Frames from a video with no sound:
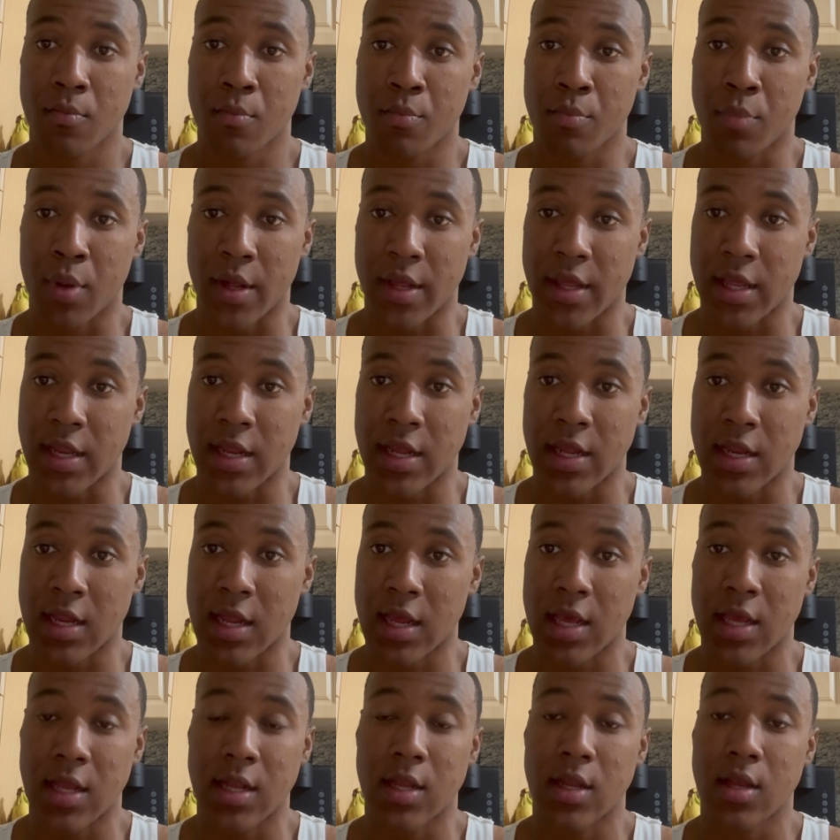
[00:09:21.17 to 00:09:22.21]
But in the
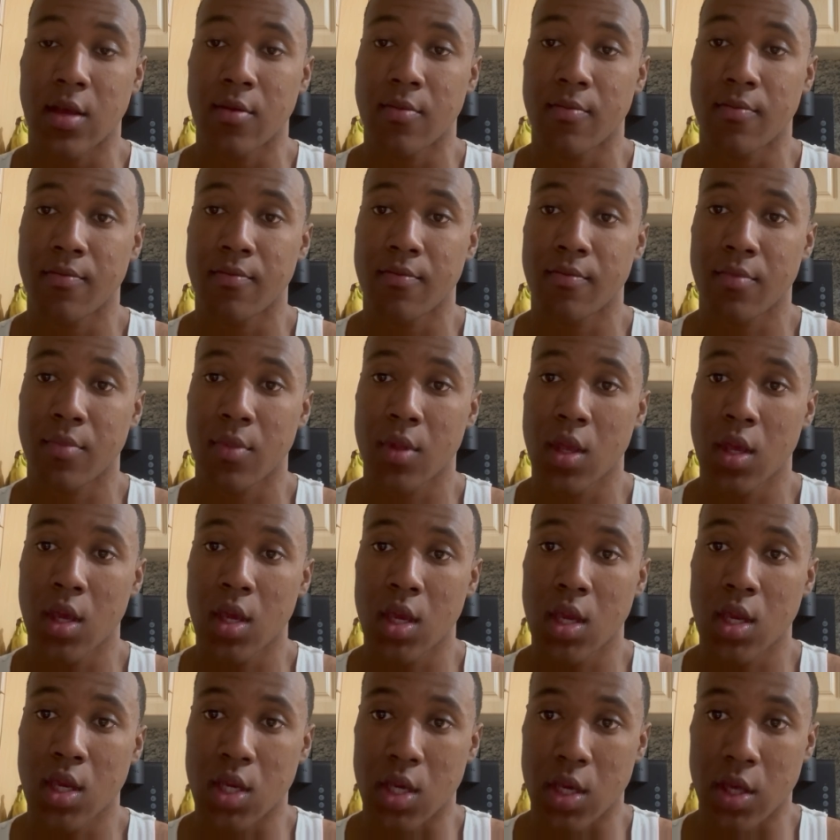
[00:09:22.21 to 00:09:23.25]
end,
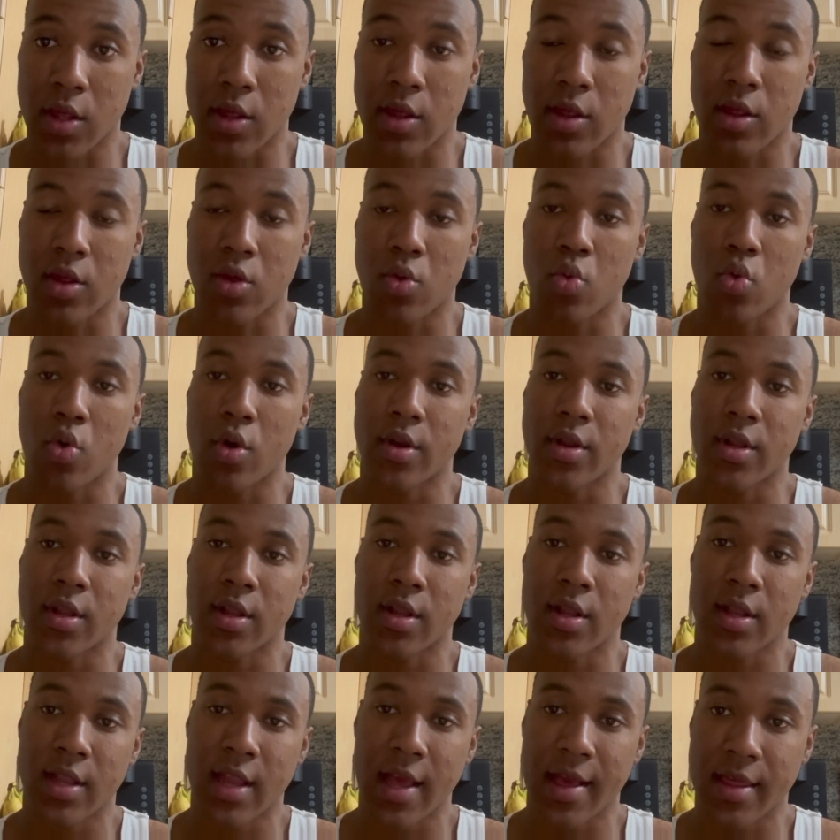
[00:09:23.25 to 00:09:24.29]
Jesus is the one
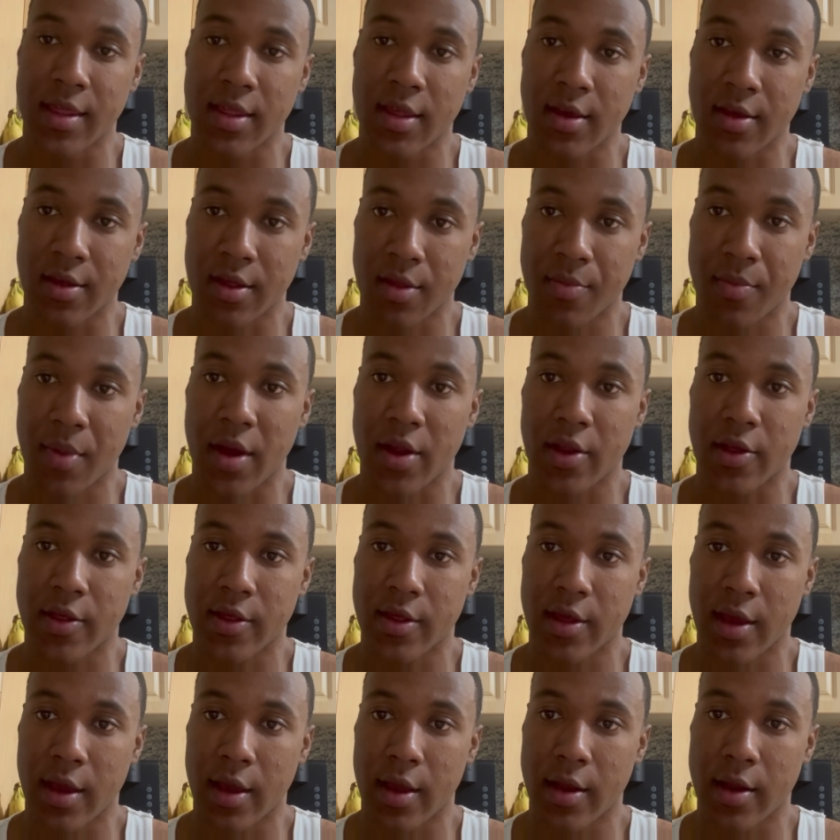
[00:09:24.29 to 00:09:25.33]
that sticks by your
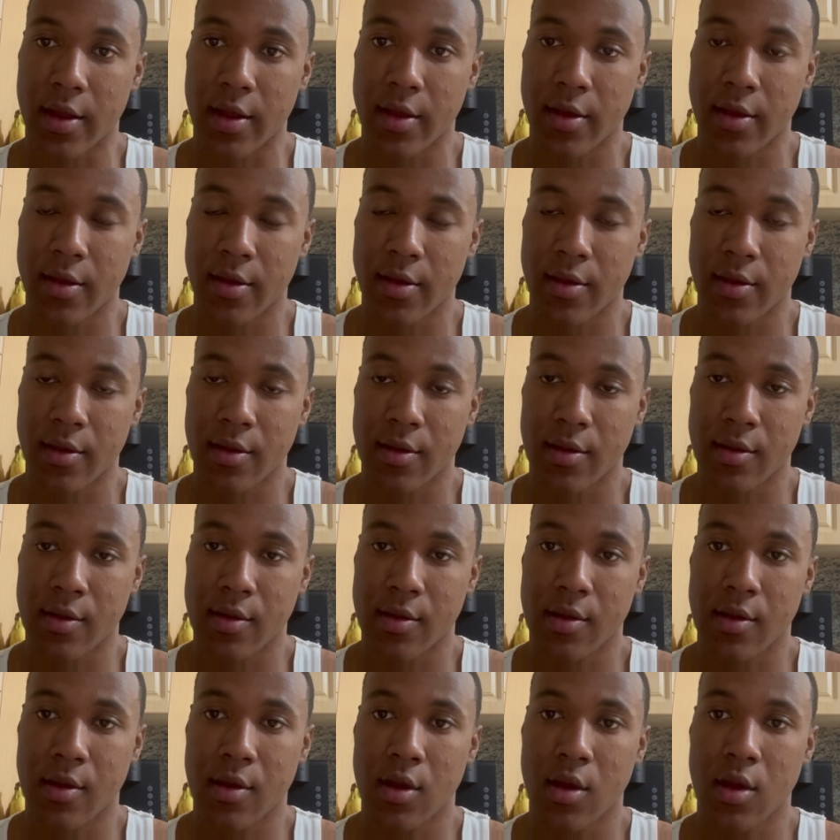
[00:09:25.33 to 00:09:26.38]
side.
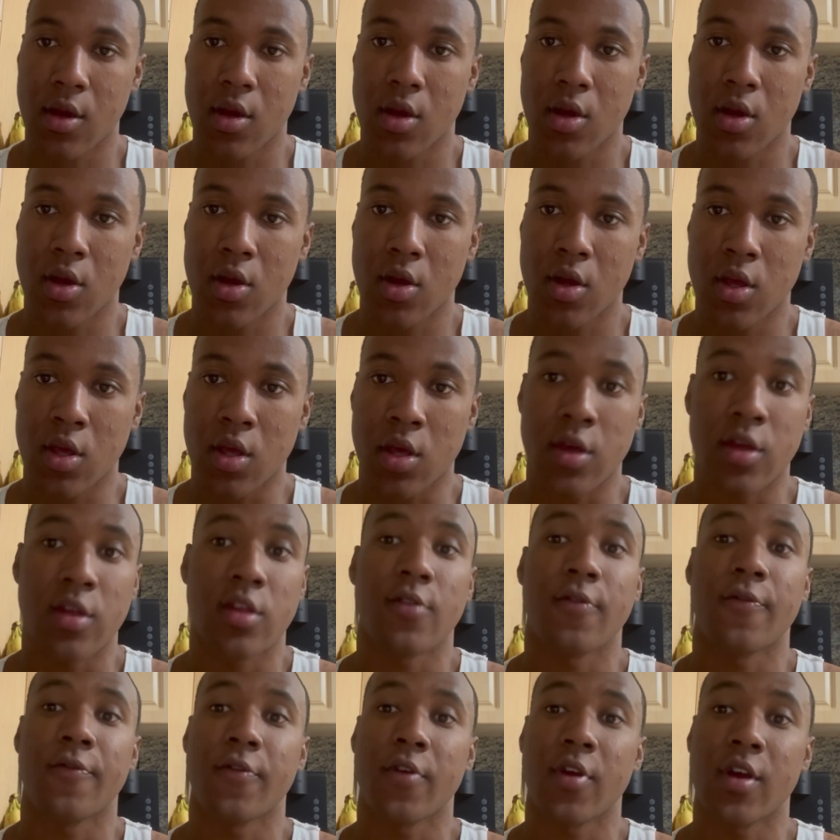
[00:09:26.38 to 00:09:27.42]
He is
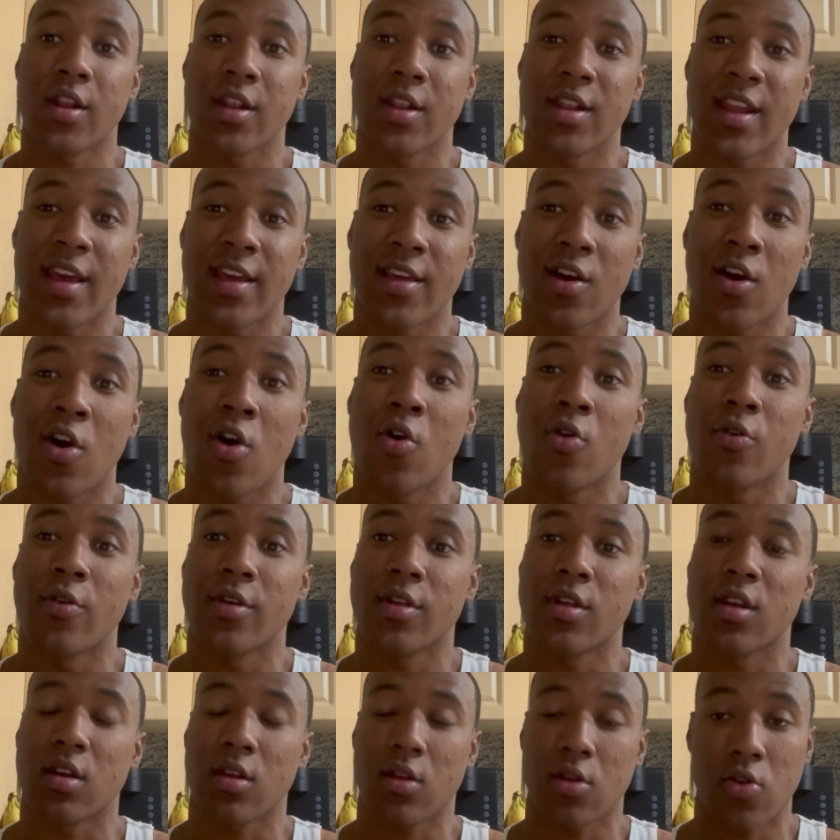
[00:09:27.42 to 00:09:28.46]
the friend that always
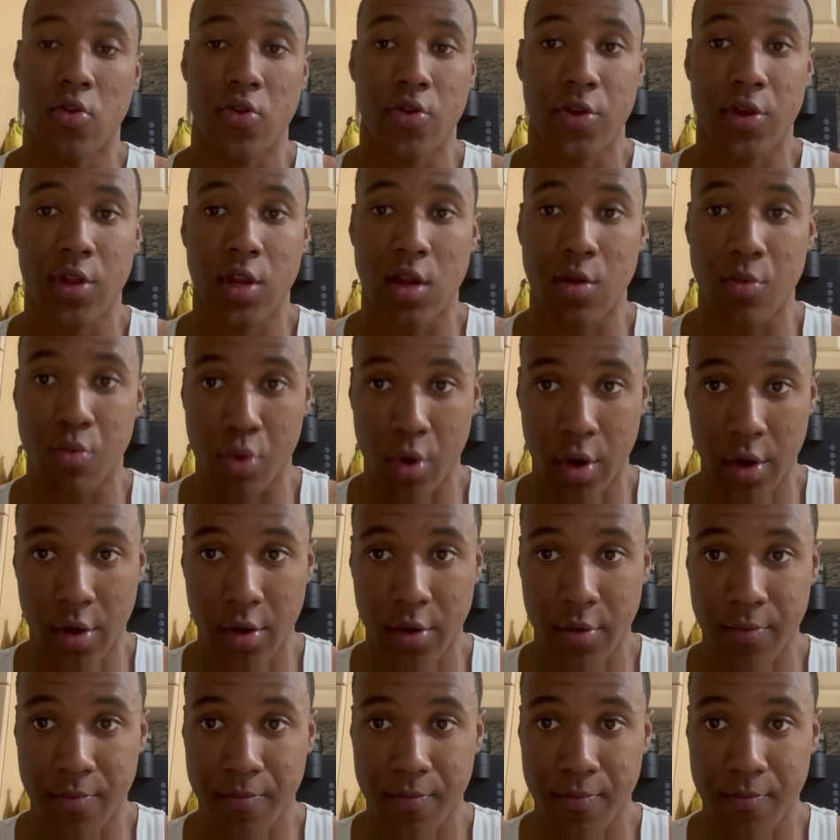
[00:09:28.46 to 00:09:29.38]
sticks close to their brother.